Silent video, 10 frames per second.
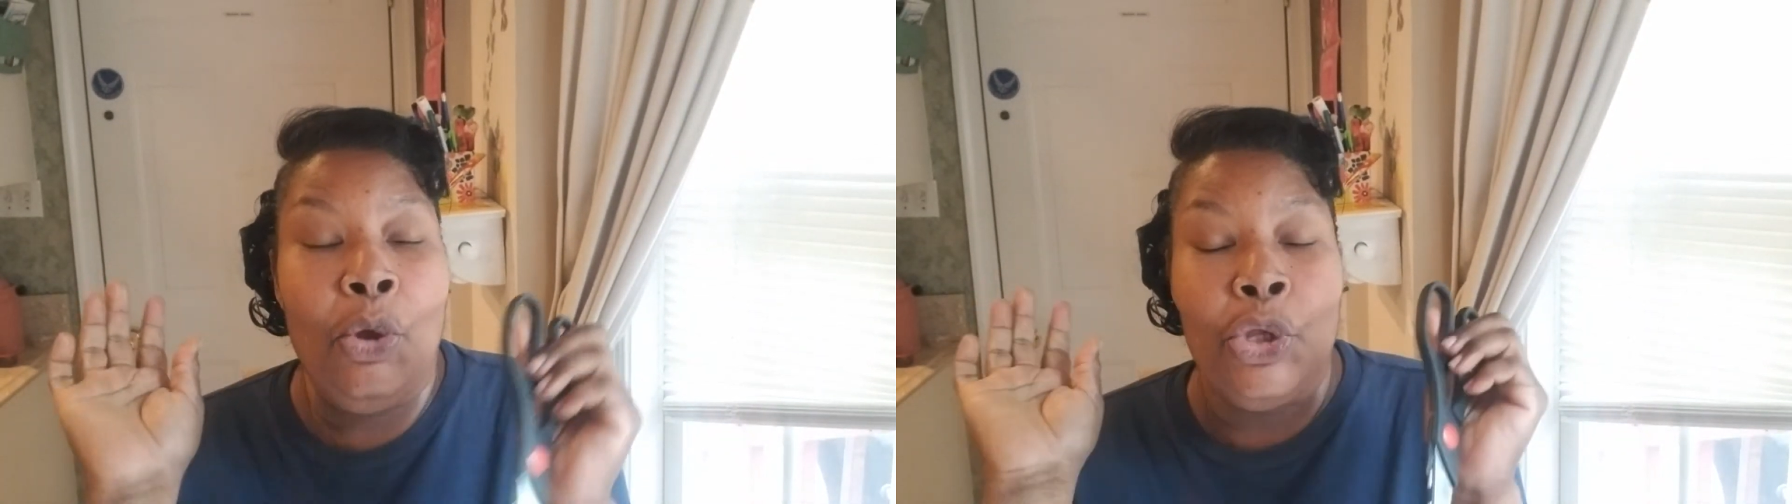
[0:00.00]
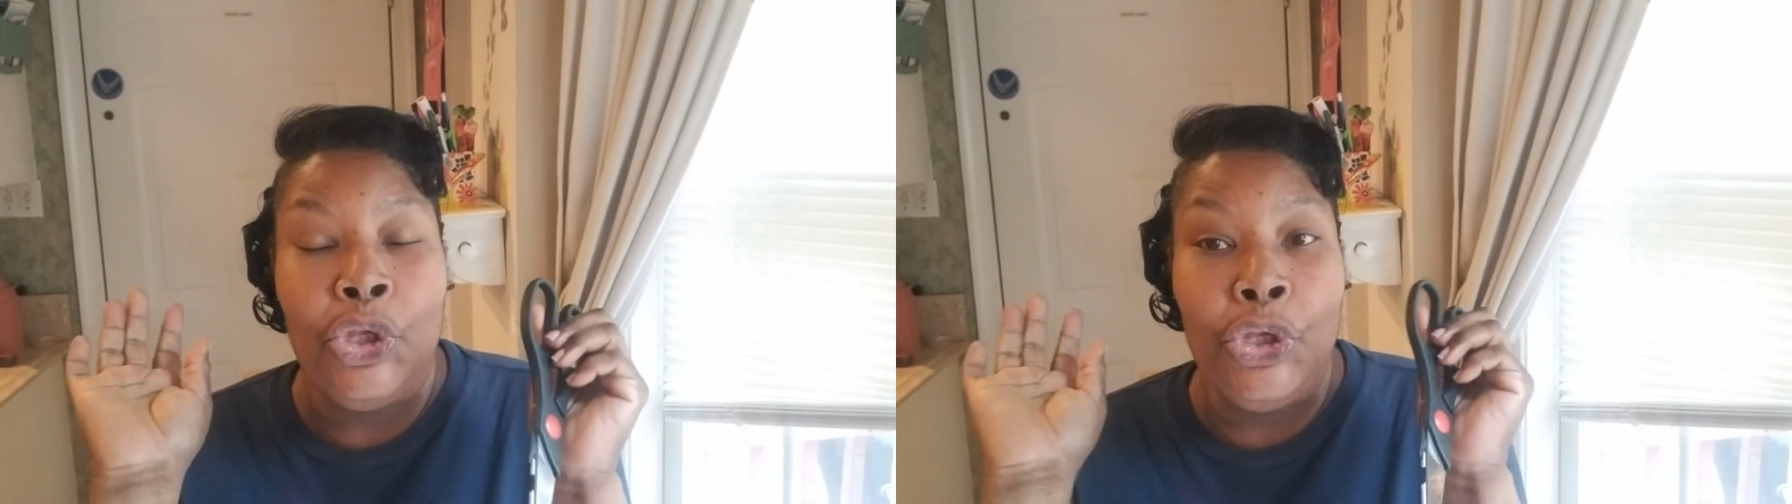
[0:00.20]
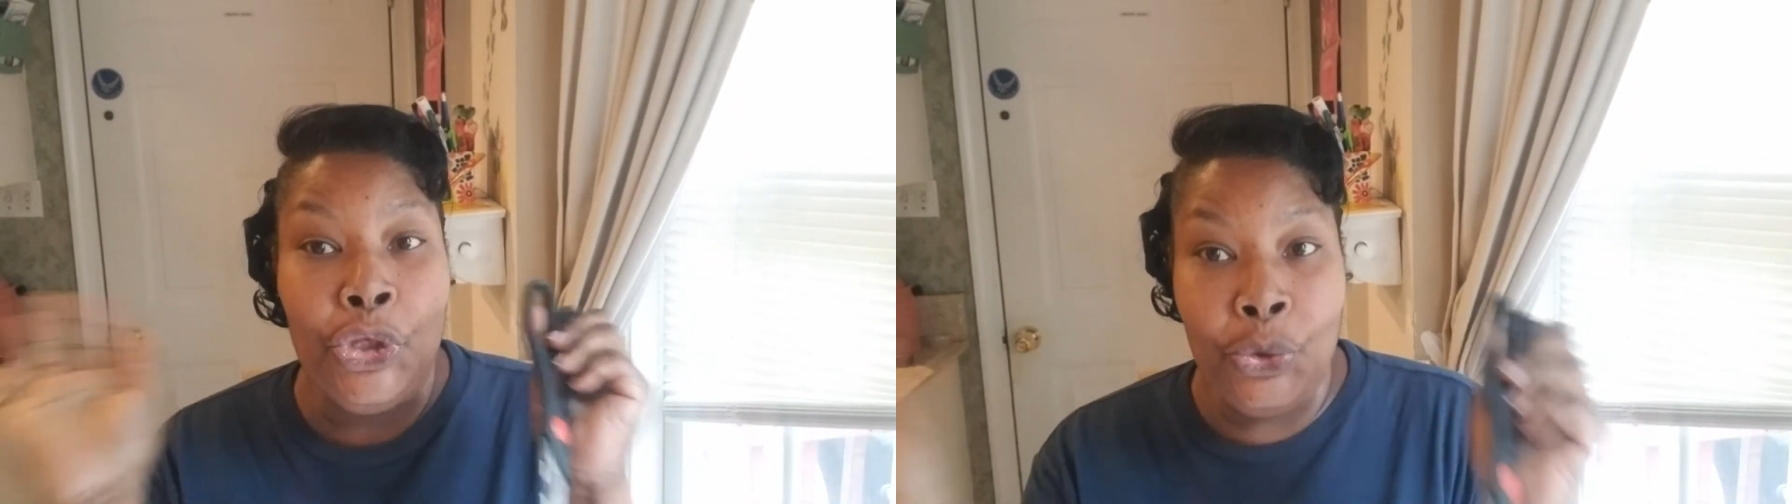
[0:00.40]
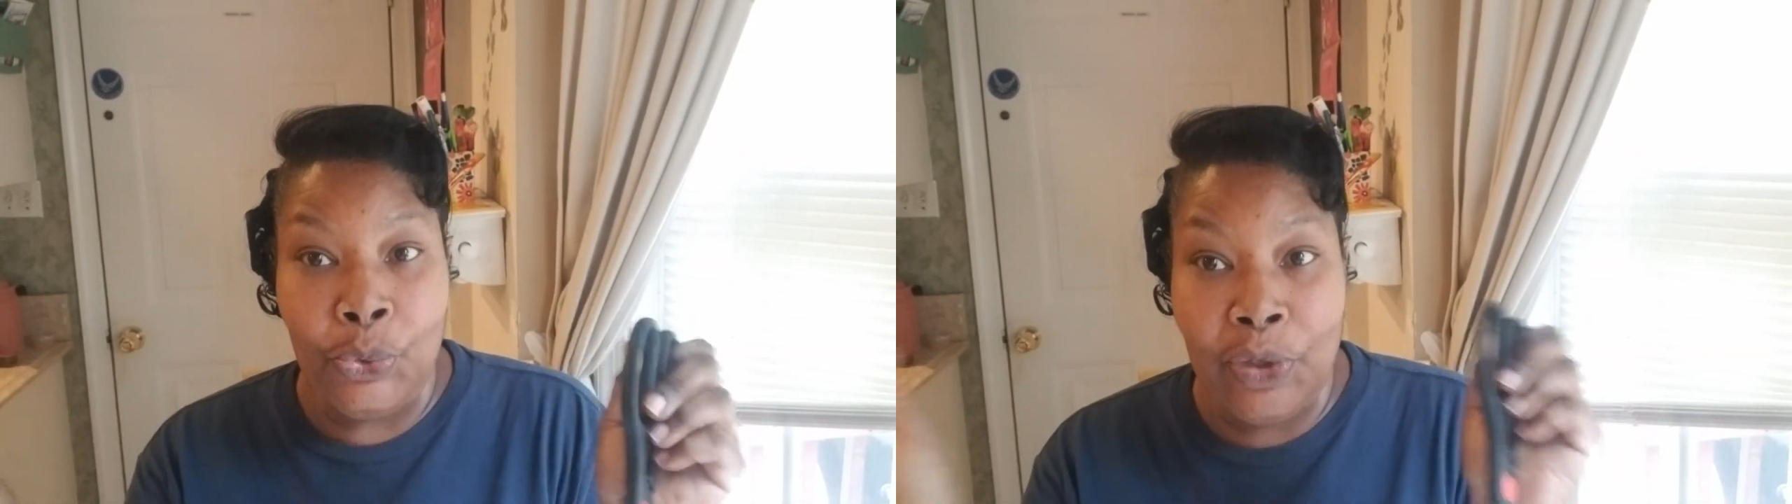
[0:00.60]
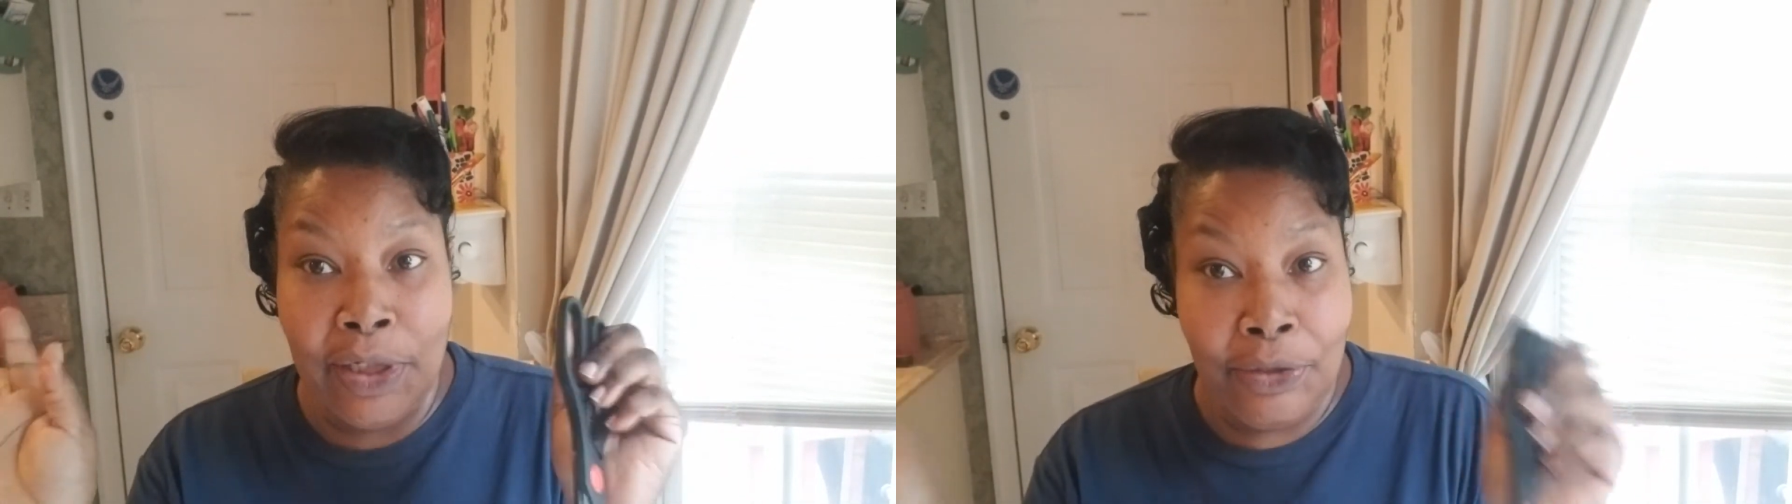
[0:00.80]
cute
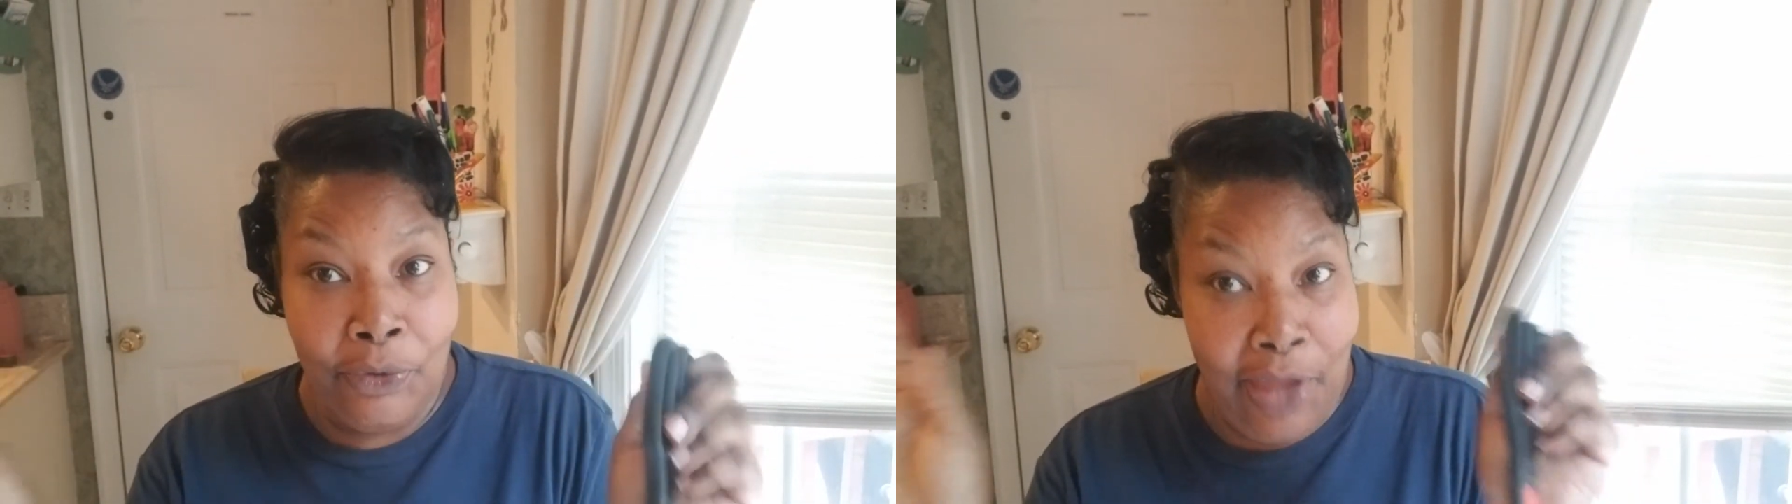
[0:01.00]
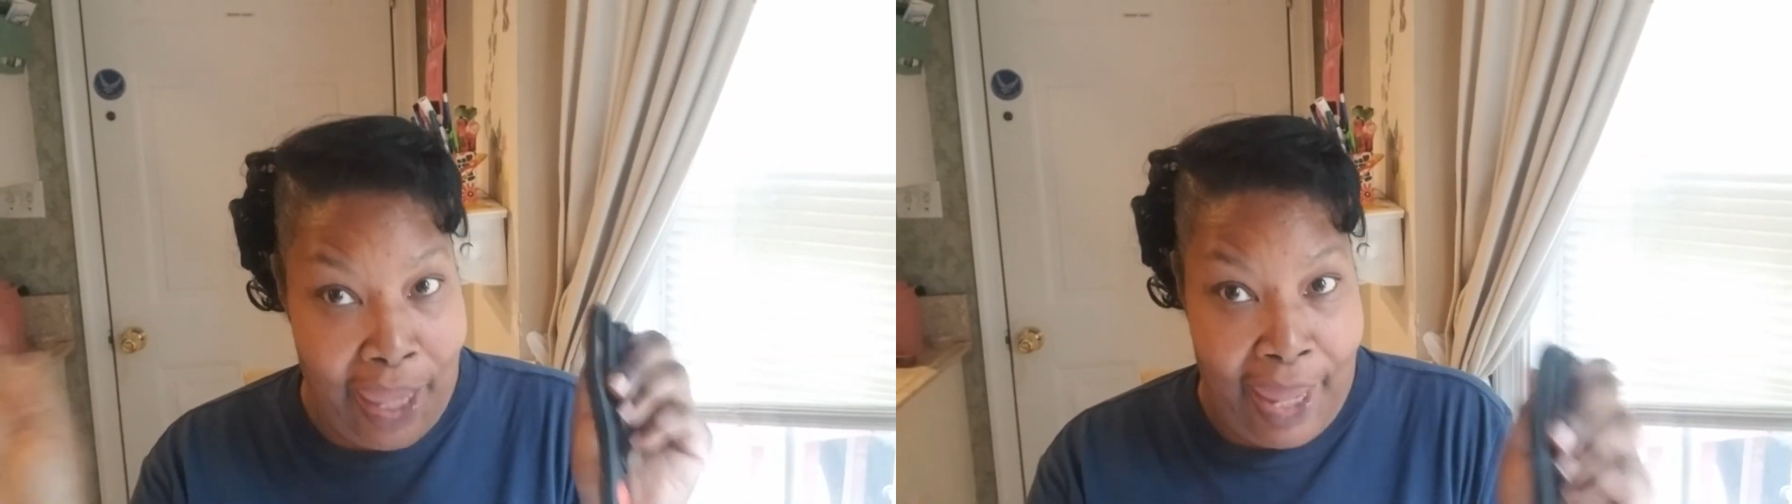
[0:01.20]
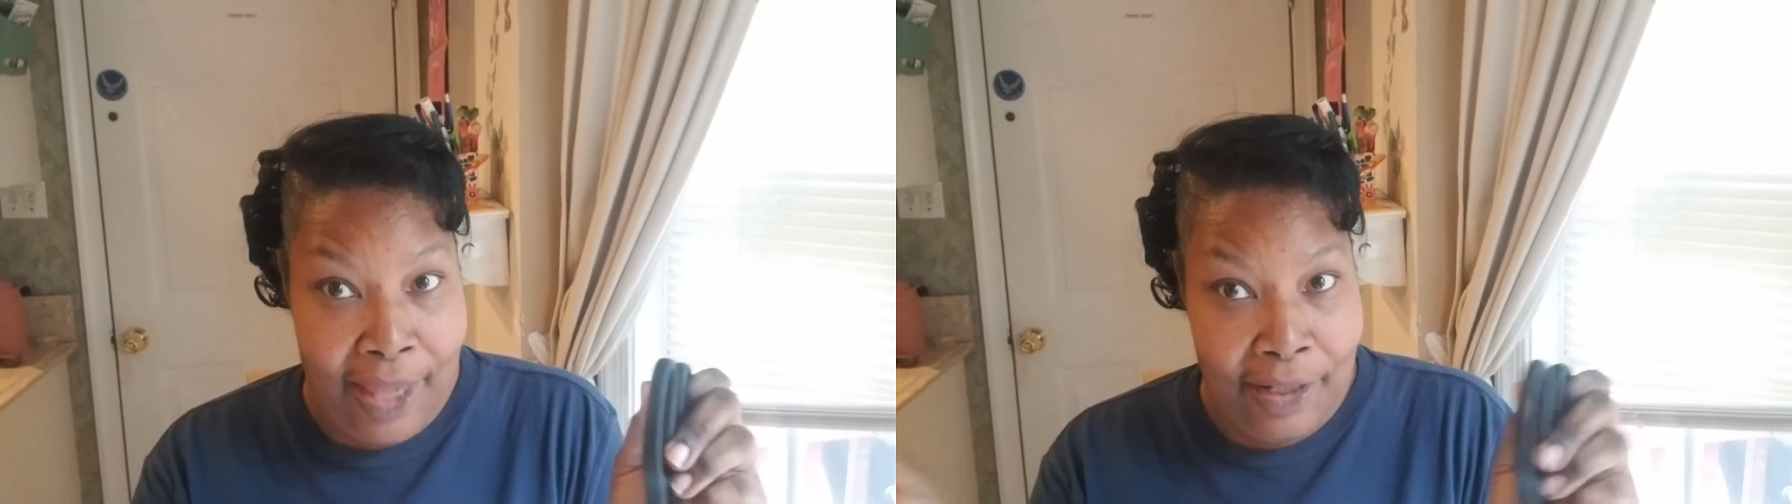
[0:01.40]
little hat.